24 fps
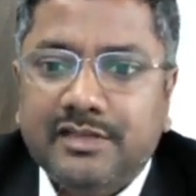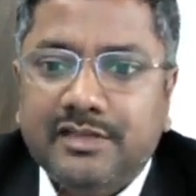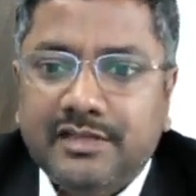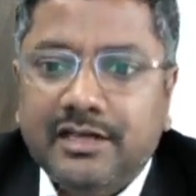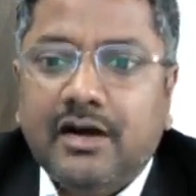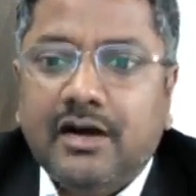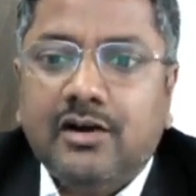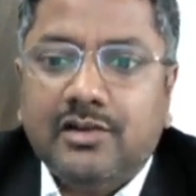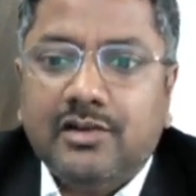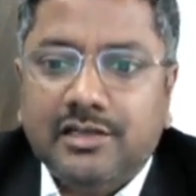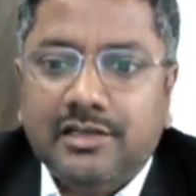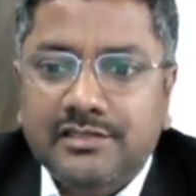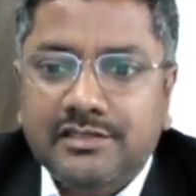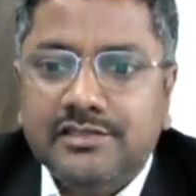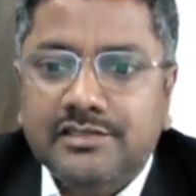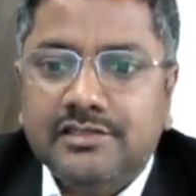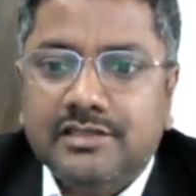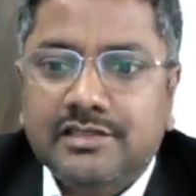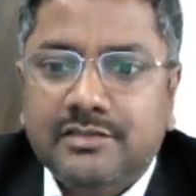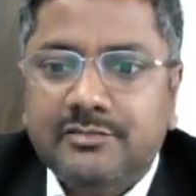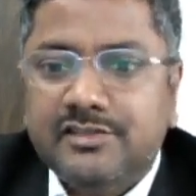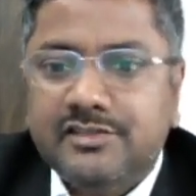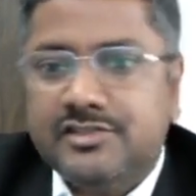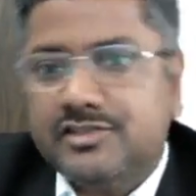or in
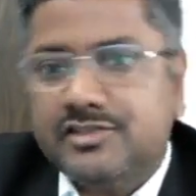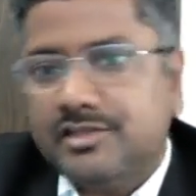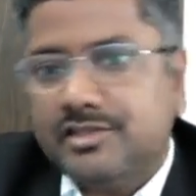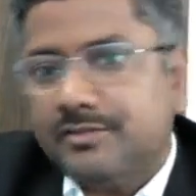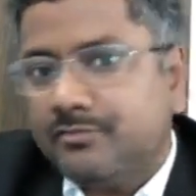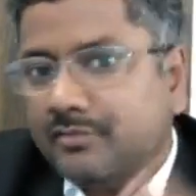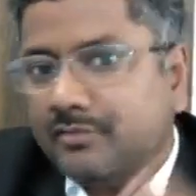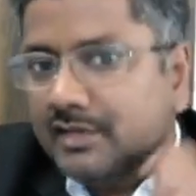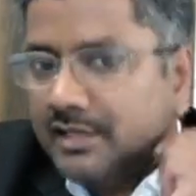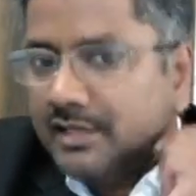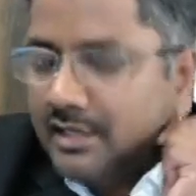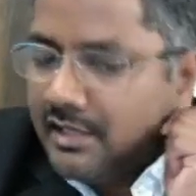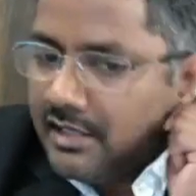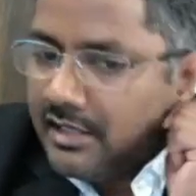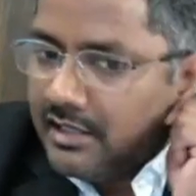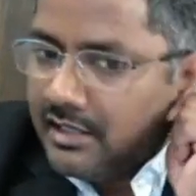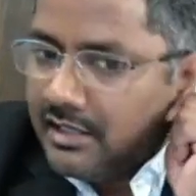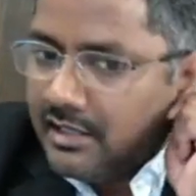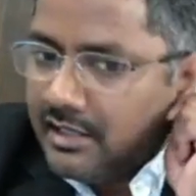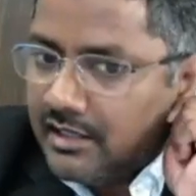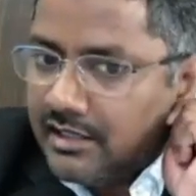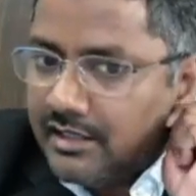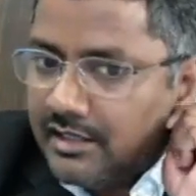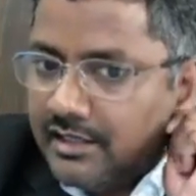some step
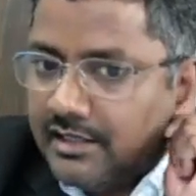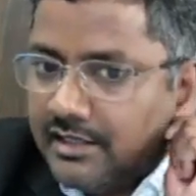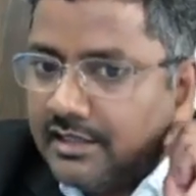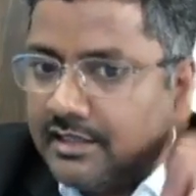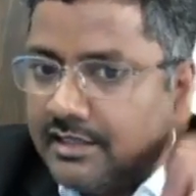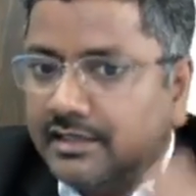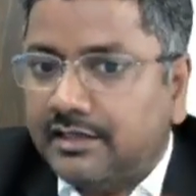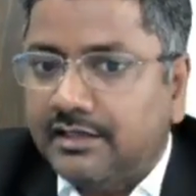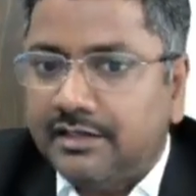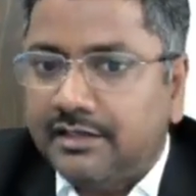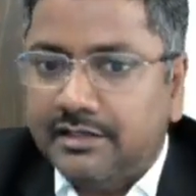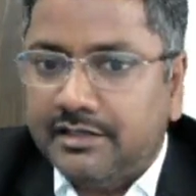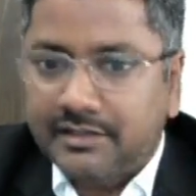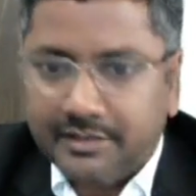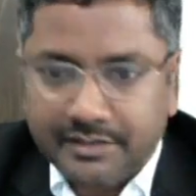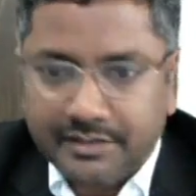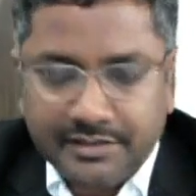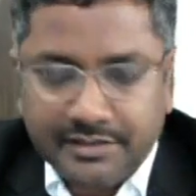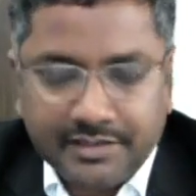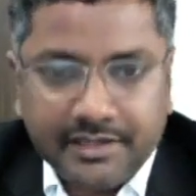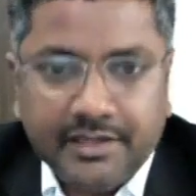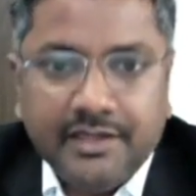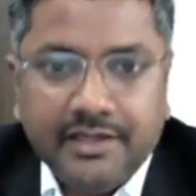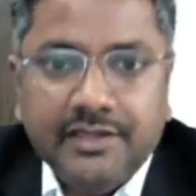
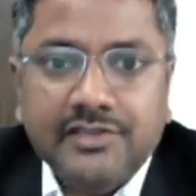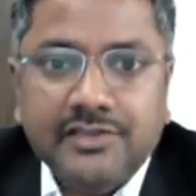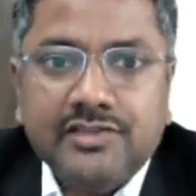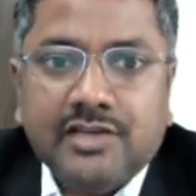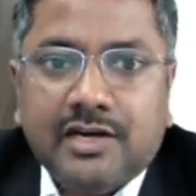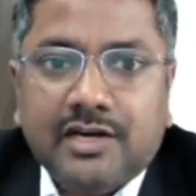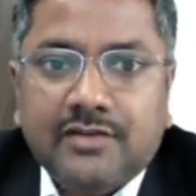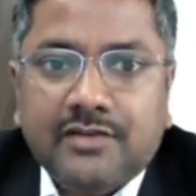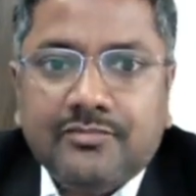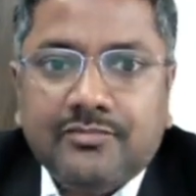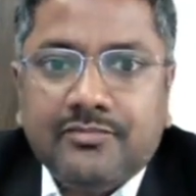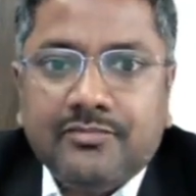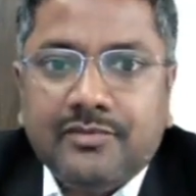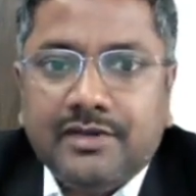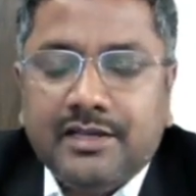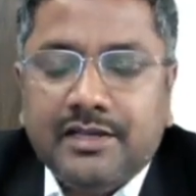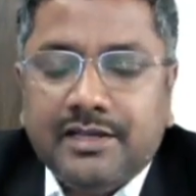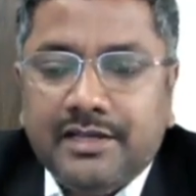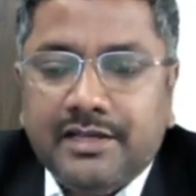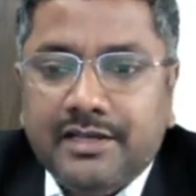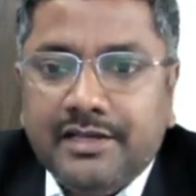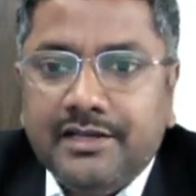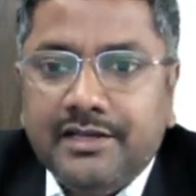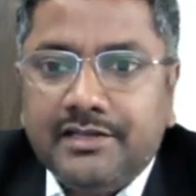release of
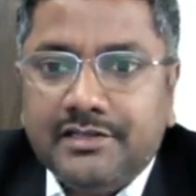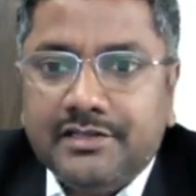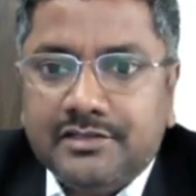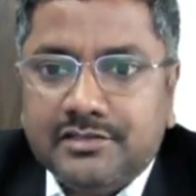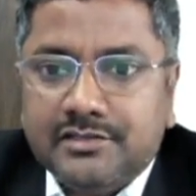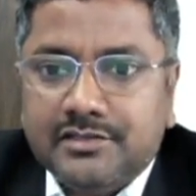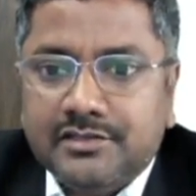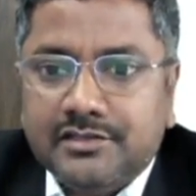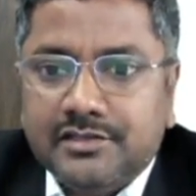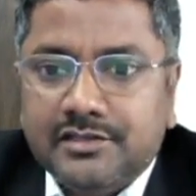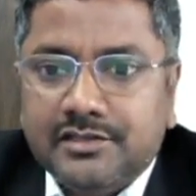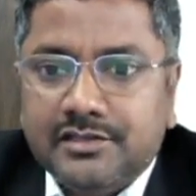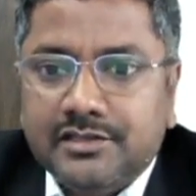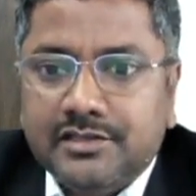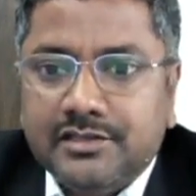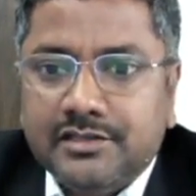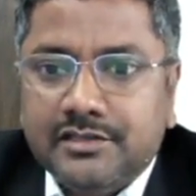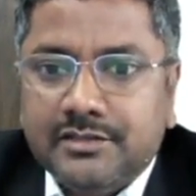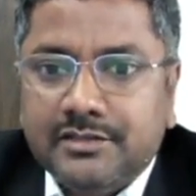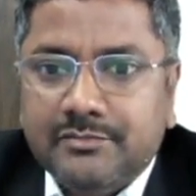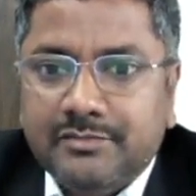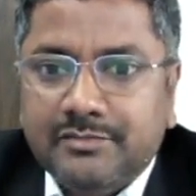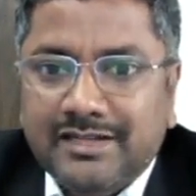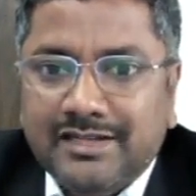heat
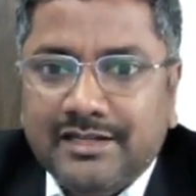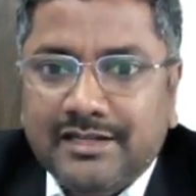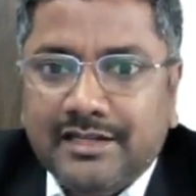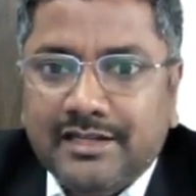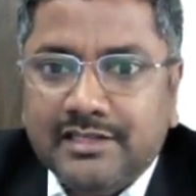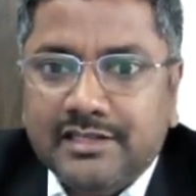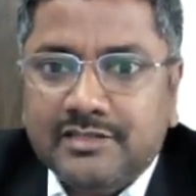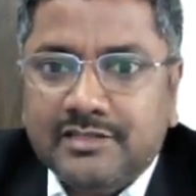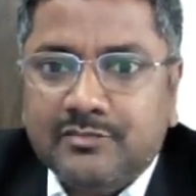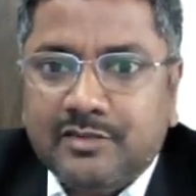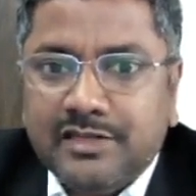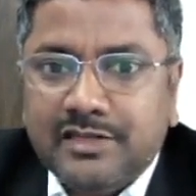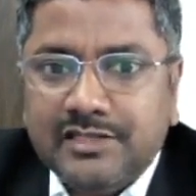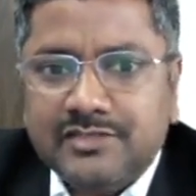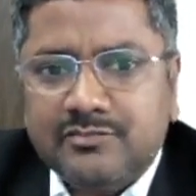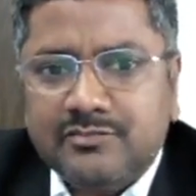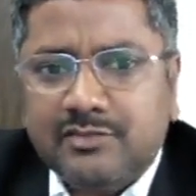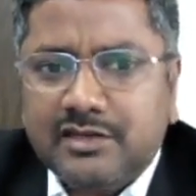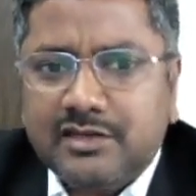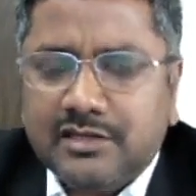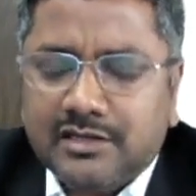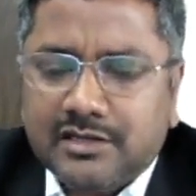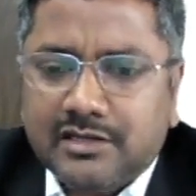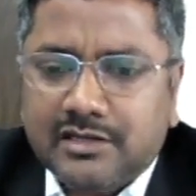may takes place,
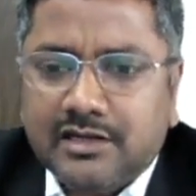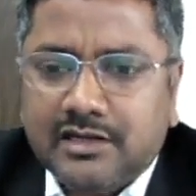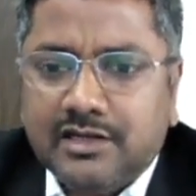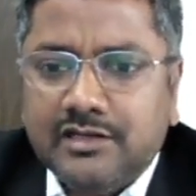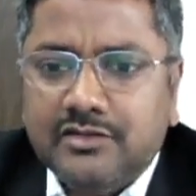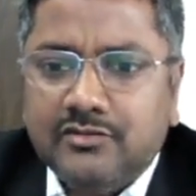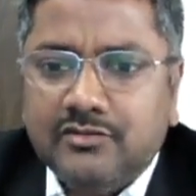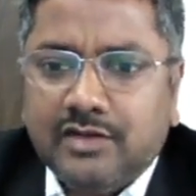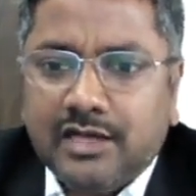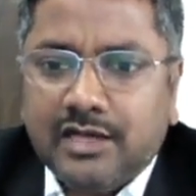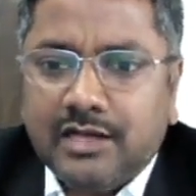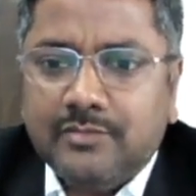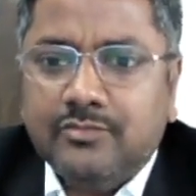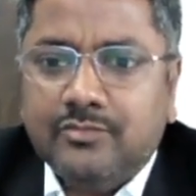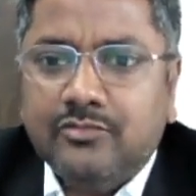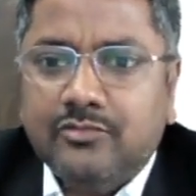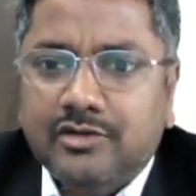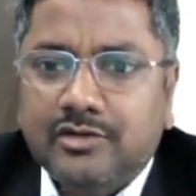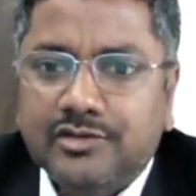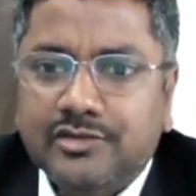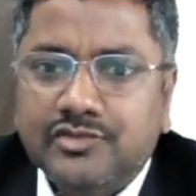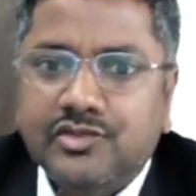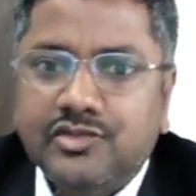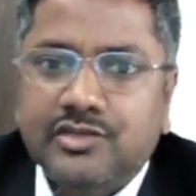but you have to
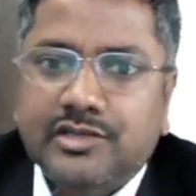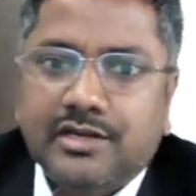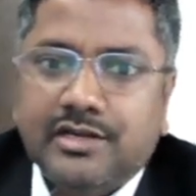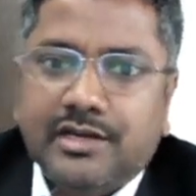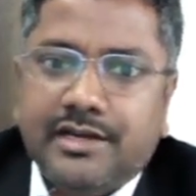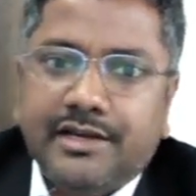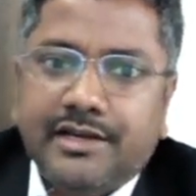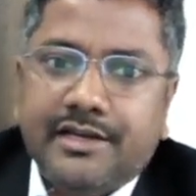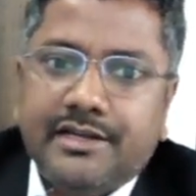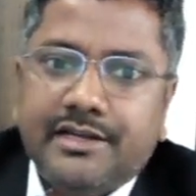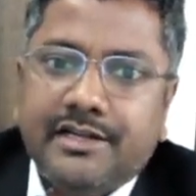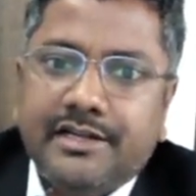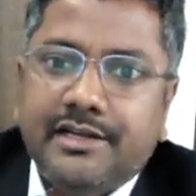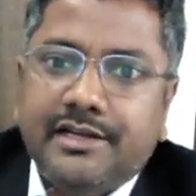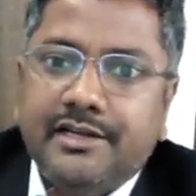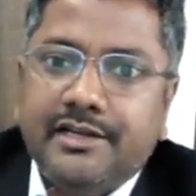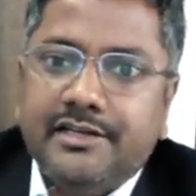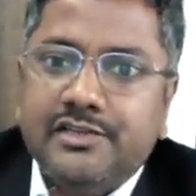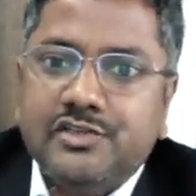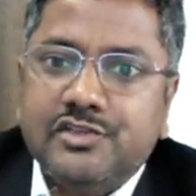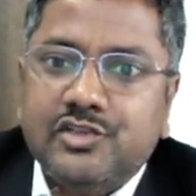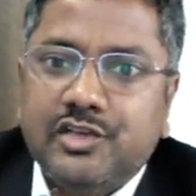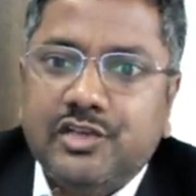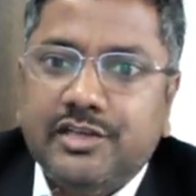consider net heat
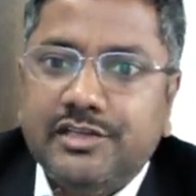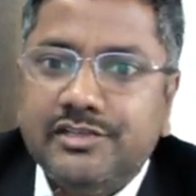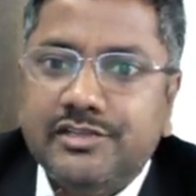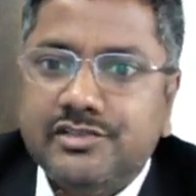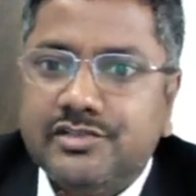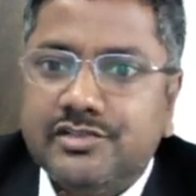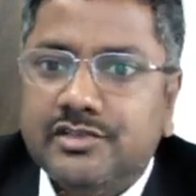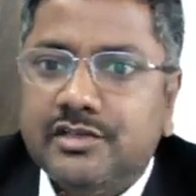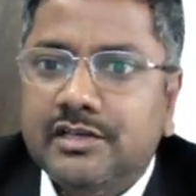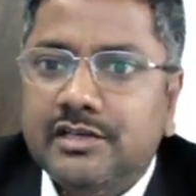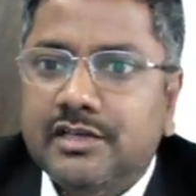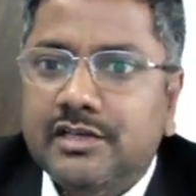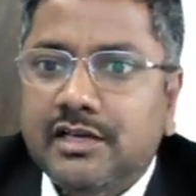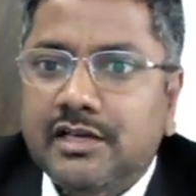change